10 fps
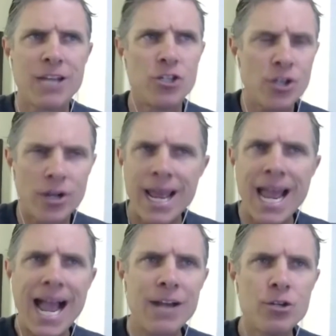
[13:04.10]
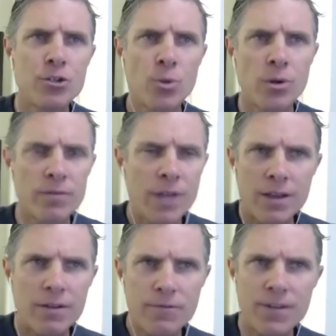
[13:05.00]
should. How do you sort of
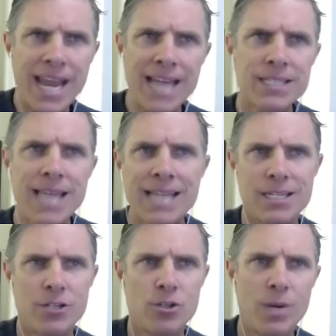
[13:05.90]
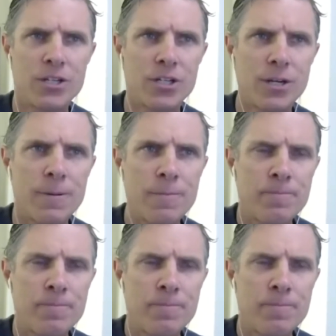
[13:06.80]
finesse that situation?